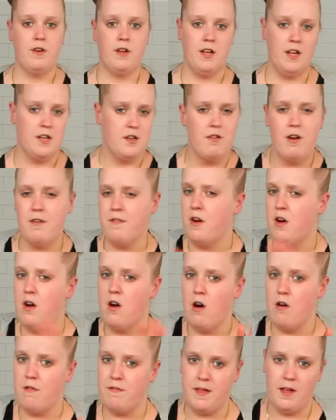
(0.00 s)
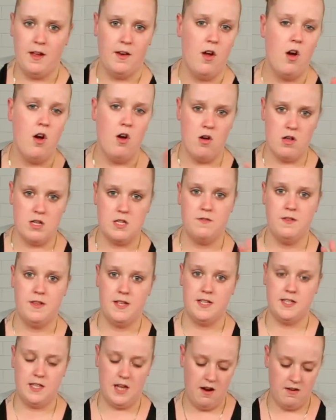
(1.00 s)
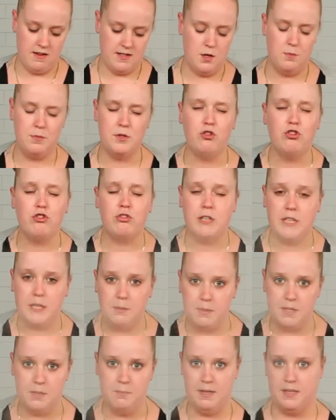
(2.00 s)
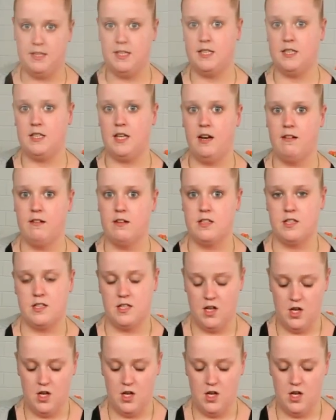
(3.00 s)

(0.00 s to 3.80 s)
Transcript: again. Your other half, they're going to ask for these carrots. They'll be dreaming about these carrots